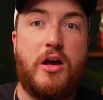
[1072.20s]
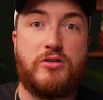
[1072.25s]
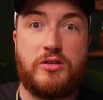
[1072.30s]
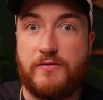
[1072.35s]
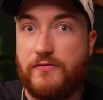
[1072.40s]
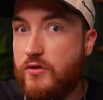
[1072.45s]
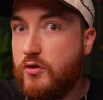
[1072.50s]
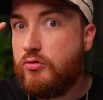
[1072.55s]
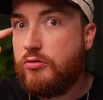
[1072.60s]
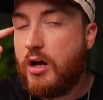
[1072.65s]

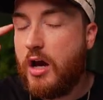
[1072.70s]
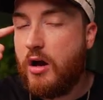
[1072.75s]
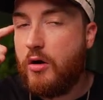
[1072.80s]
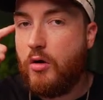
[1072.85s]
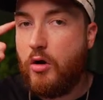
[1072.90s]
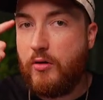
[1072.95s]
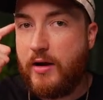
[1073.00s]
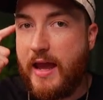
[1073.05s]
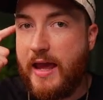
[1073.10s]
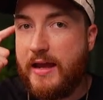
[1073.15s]
if you know,
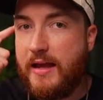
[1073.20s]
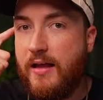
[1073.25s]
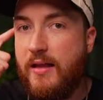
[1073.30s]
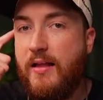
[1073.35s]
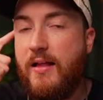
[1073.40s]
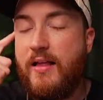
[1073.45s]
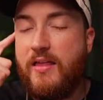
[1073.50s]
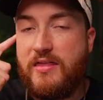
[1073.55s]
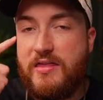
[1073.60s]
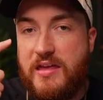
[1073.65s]
okay,
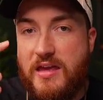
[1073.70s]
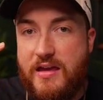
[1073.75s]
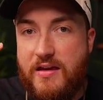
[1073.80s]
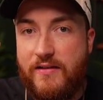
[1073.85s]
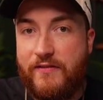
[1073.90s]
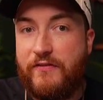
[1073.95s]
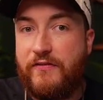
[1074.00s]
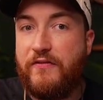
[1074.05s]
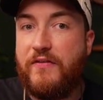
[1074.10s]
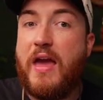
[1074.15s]

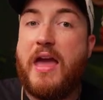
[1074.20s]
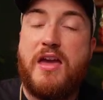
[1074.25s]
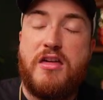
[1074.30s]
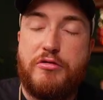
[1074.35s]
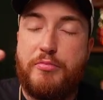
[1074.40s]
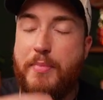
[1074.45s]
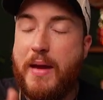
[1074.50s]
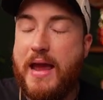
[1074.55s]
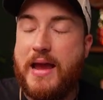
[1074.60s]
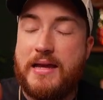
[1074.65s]
the
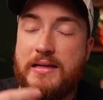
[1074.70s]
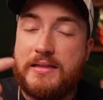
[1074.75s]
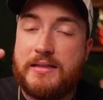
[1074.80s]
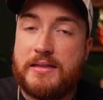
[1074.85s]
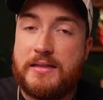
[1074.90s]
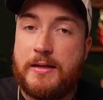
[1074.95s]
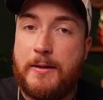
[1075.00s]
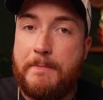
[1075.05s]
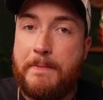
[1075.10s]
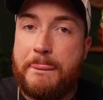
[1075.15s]

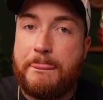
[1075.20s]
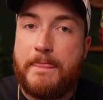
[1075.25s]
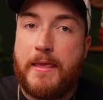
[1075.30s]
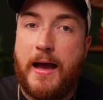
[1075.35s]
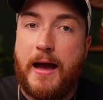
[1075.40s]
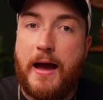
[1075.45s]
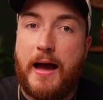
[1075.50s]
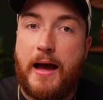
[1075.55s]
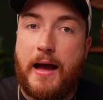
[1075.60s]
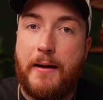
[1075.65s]
faith-based
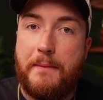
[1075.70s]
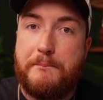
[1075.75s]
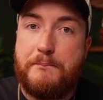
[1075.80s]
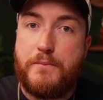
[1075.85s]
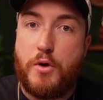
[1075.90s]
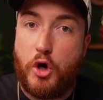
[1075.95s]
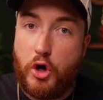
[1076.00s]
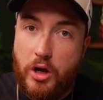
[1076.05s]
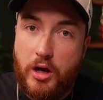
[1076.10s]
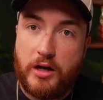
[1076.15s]

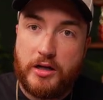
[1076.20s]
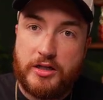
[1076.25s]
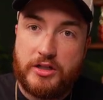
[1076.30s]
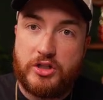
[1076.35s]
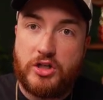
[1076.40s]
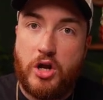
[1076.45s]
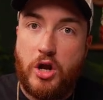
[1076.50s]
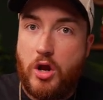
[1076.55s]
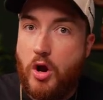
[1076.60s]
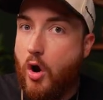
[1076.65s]

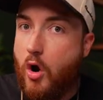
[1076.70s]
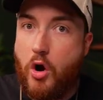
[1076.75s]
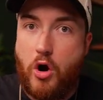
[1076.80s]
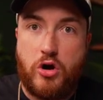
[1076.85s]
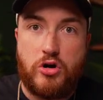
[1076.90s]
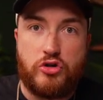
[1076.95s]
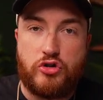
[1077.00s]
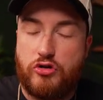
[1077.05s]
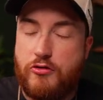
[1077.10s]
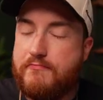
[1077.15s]
hooks
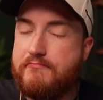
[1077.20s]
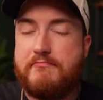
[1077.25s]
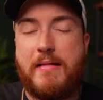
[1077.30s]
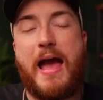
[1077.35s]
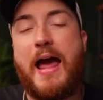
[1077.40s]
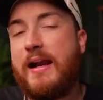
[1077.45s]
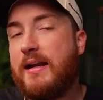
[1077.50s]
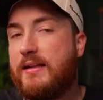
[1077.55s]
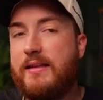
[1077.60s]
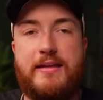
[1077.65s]
are
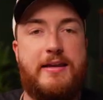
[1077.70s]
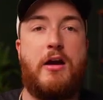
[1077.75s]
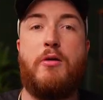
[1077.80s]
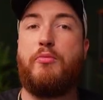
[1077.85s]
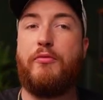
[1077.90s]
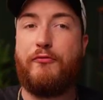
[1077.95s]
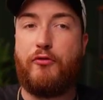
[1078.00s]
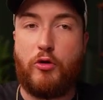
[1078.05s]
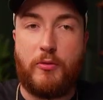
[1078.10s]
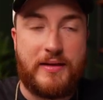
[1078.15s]
dramatically
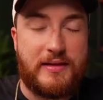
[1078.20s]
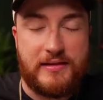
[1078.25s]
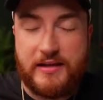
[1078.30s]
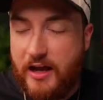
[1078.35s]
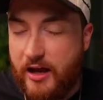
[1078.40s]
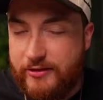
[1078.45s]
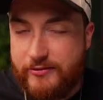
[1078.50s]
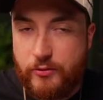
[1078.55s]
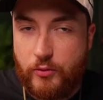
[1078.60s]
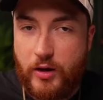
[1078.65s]
outperforming
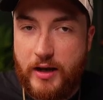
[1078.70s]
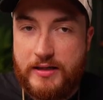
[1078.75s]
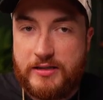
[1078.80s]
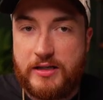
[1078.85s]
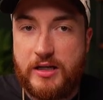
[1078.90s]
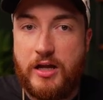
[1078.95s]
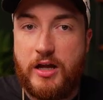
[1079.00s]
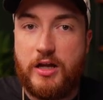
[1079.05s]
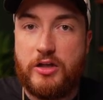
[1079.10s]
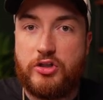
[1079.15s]
the other
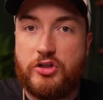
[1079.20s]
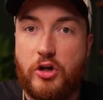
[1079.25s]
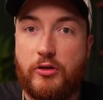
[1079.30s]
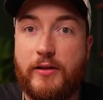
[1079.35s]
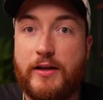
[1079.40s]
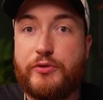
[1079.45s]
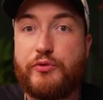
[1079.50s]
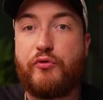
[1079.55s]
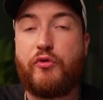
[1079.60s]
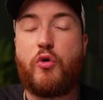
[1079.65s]
ones, so
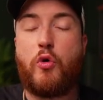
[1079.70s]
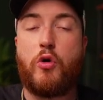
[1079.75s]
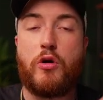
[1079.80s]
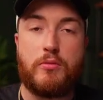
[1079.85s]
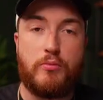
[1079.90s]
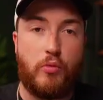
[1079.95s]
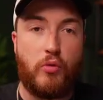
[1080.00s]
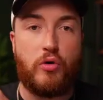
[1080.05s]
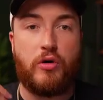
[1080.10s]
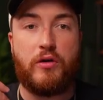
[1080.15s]
let's
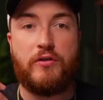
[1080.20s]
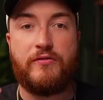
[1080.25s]
record more of